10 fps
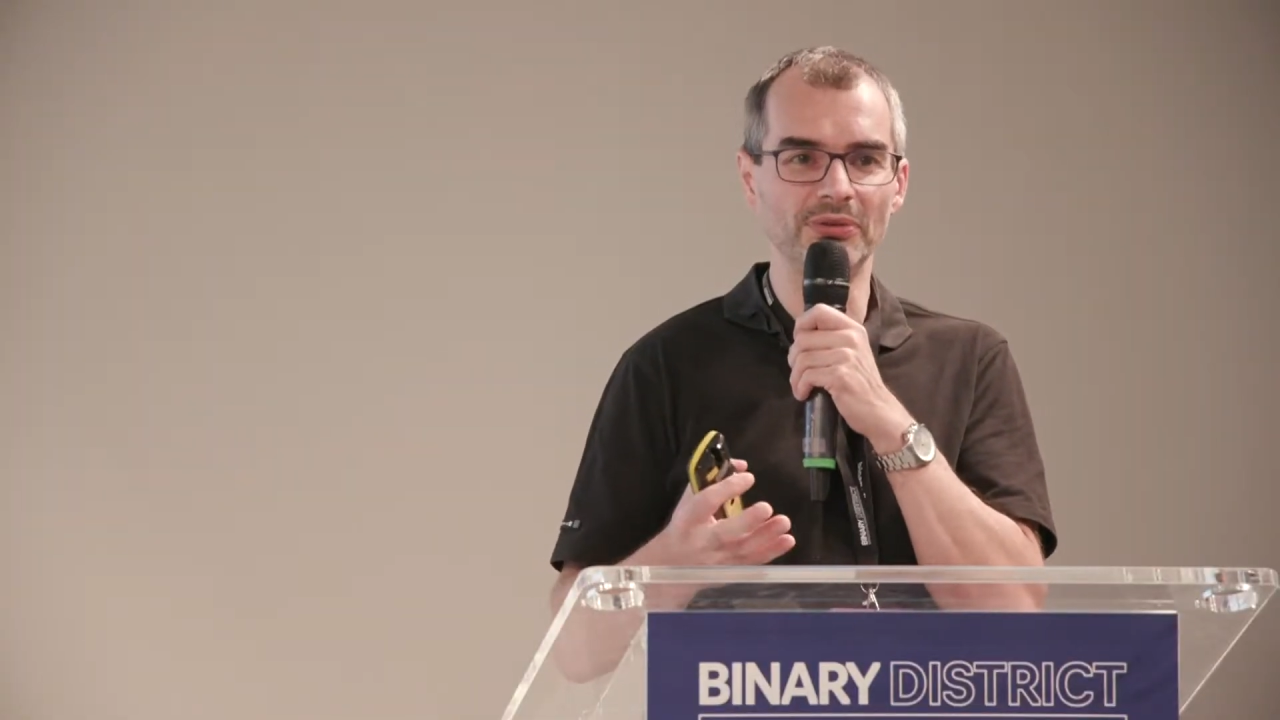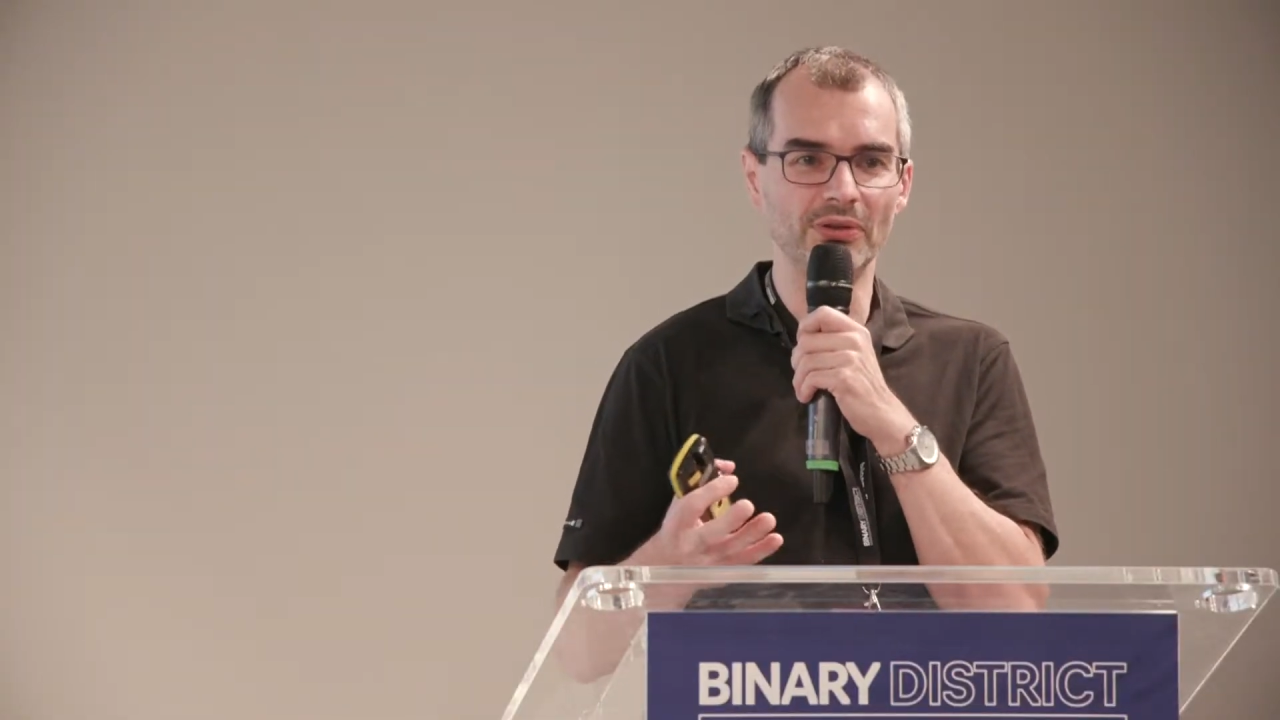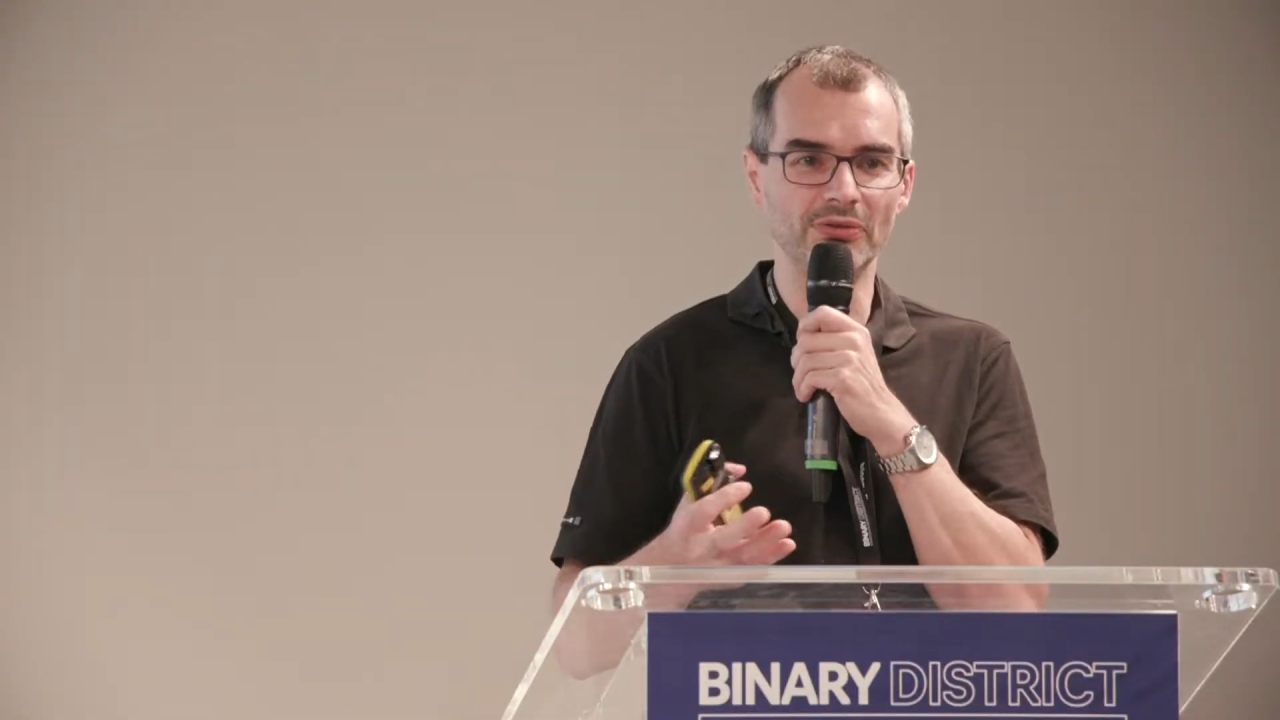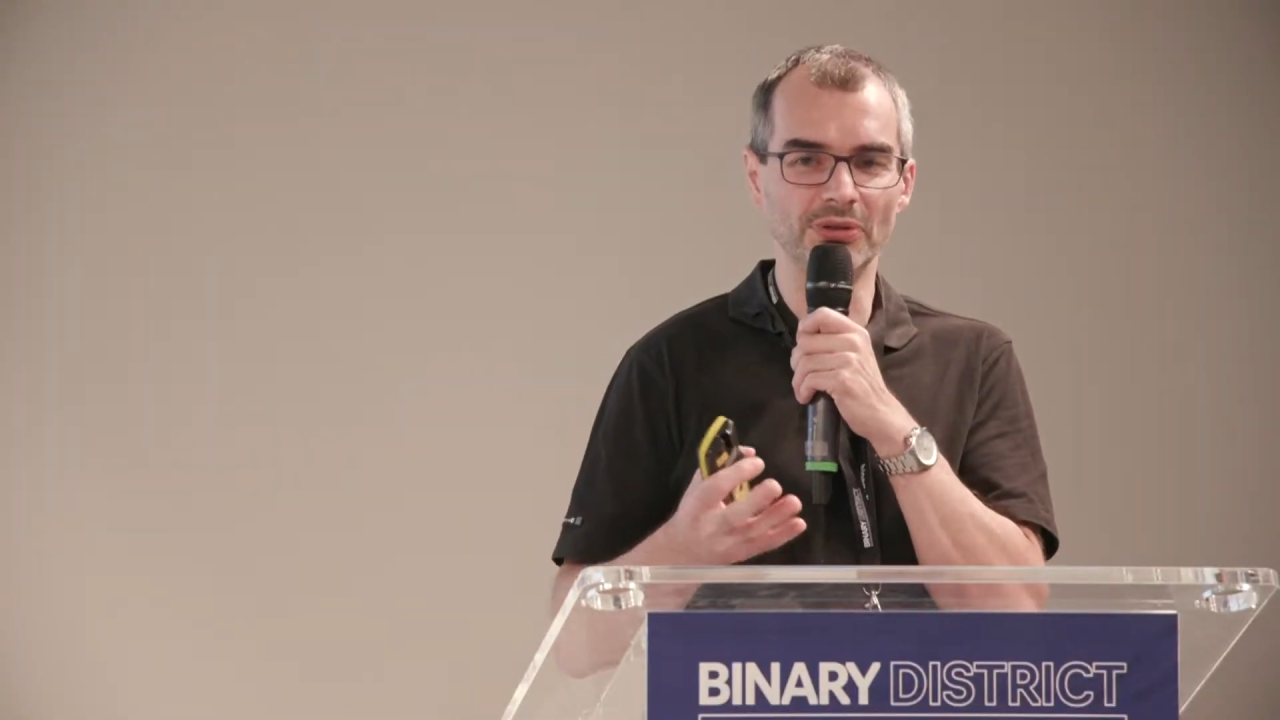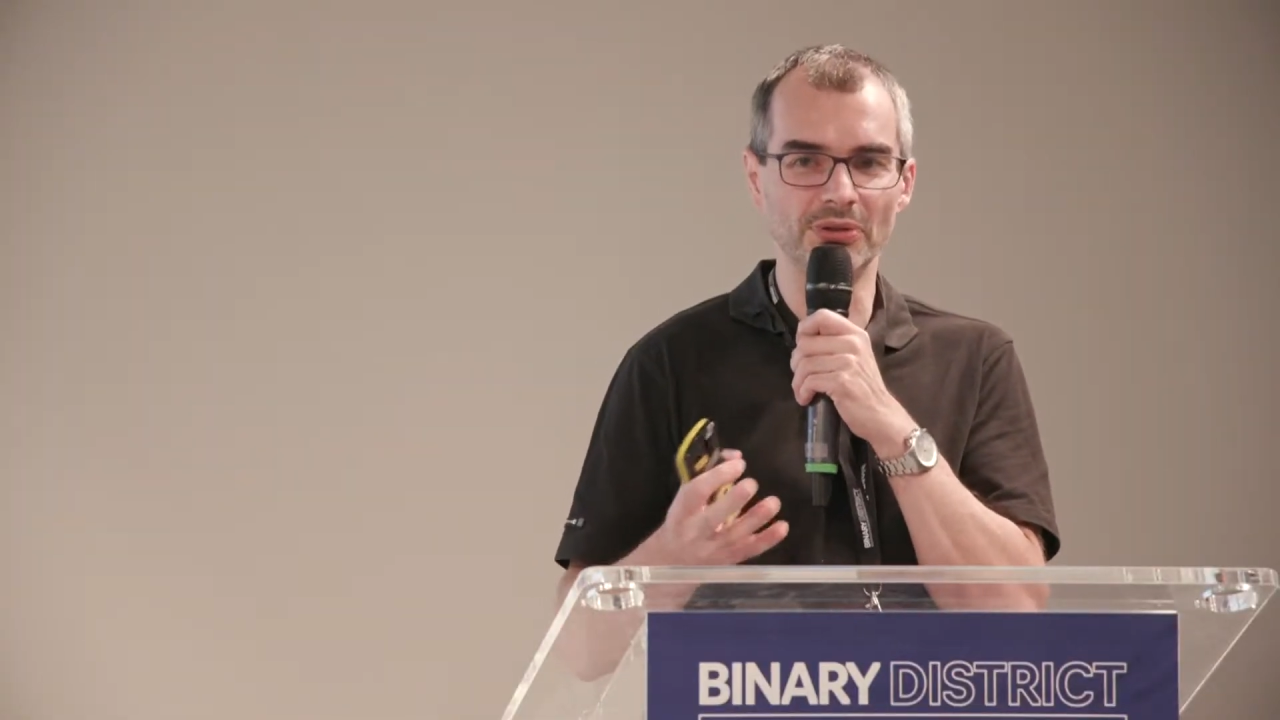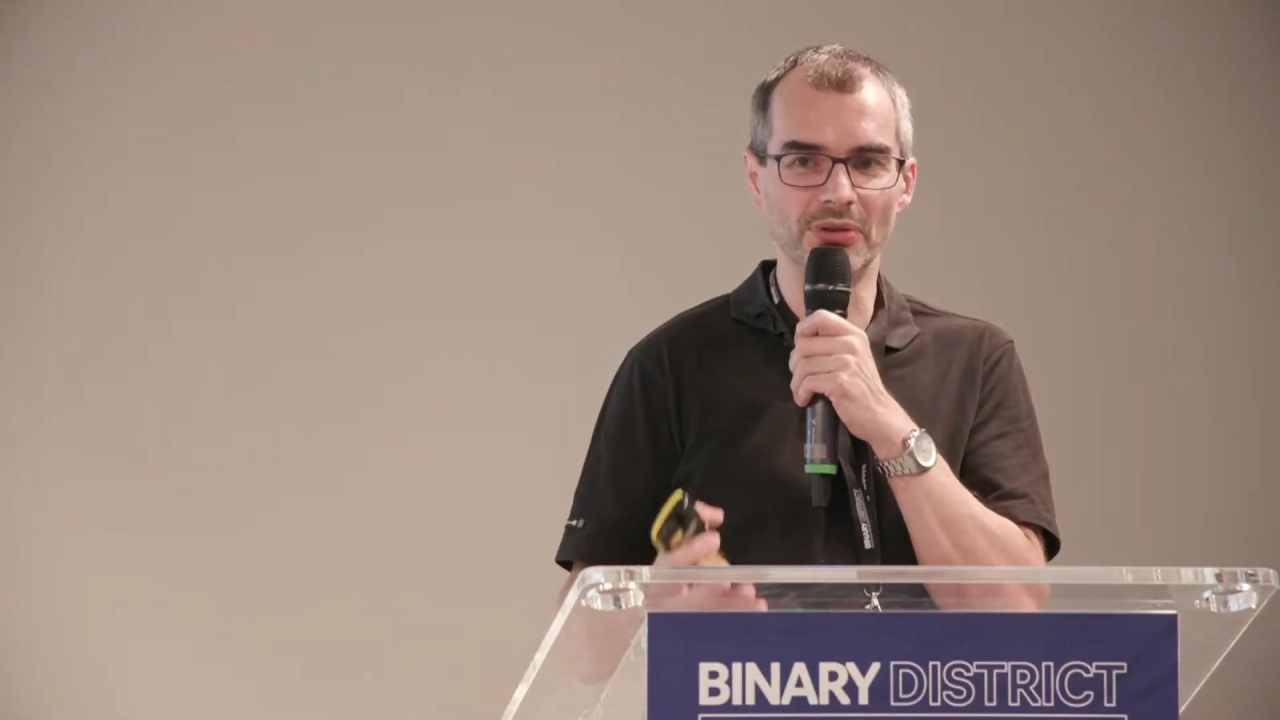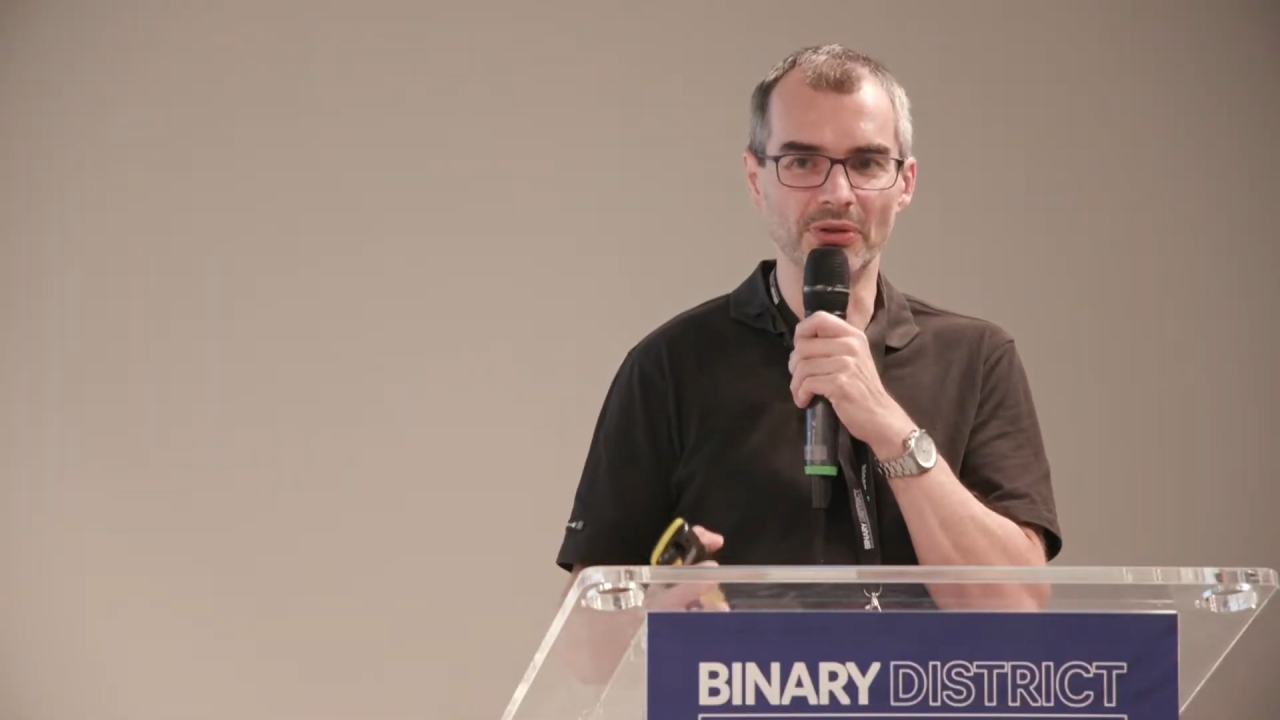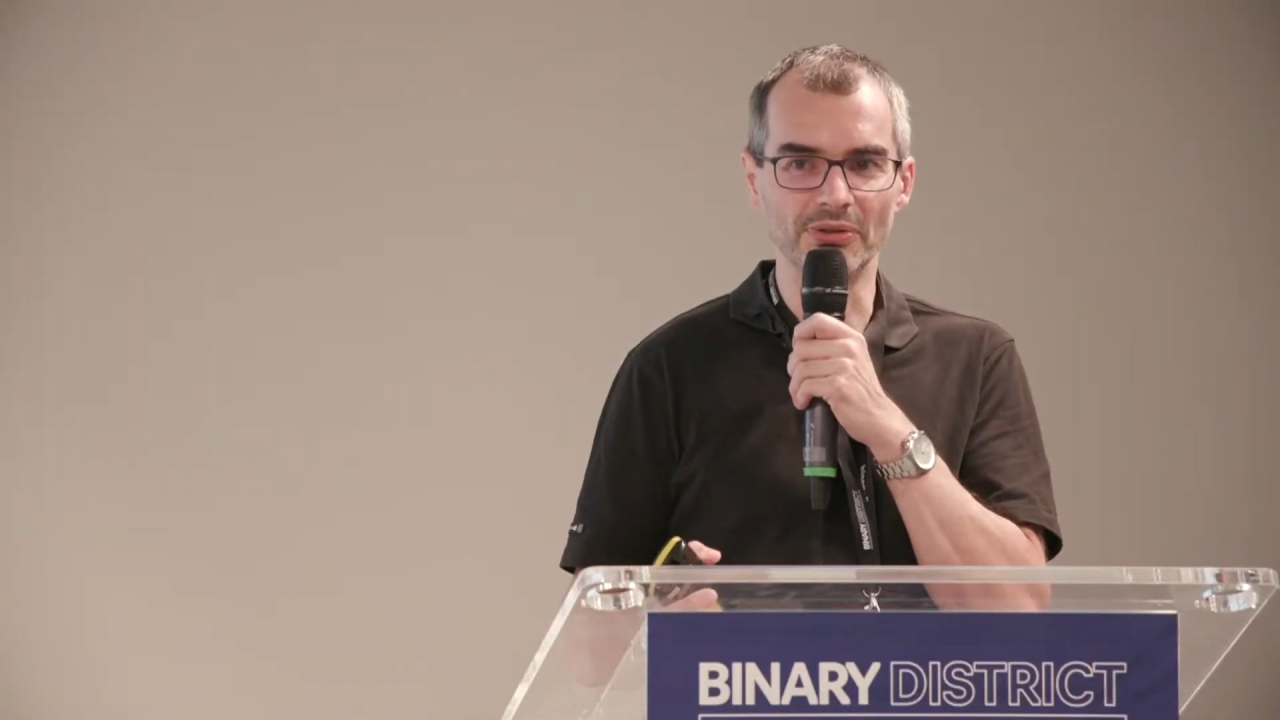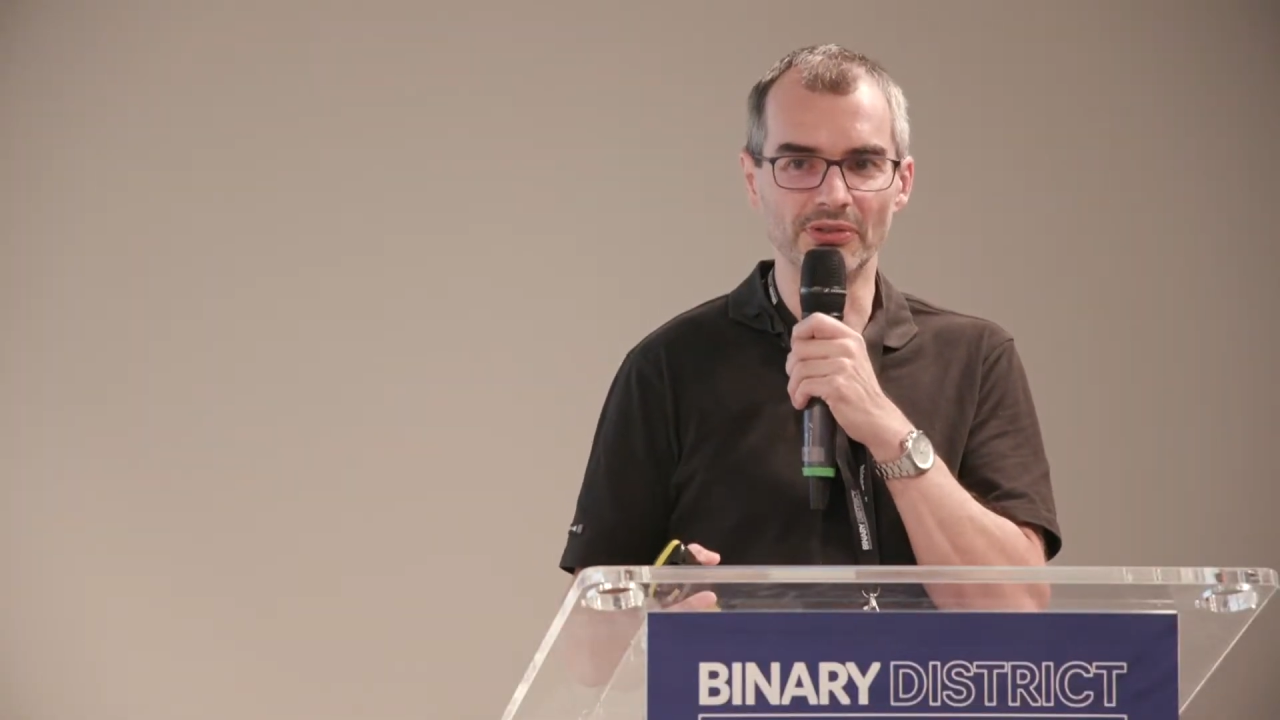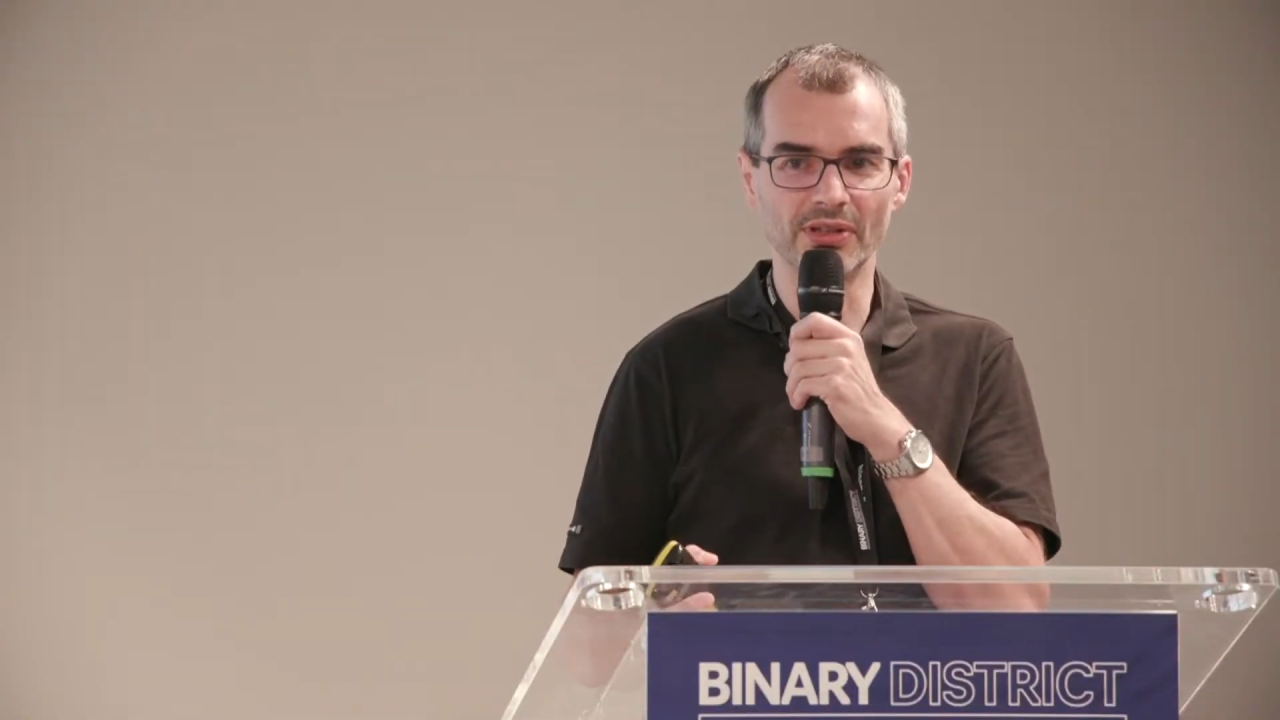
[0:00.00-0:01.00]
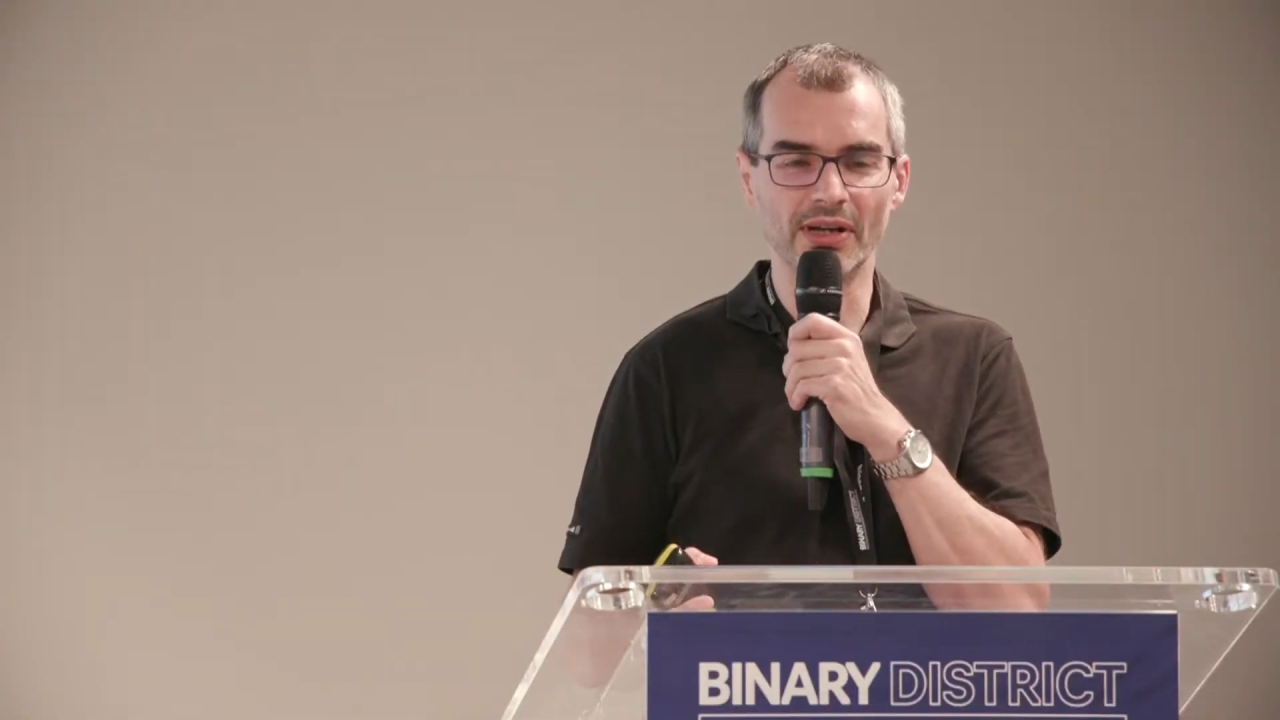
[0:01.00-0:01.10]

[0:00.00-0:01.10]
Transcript: euros,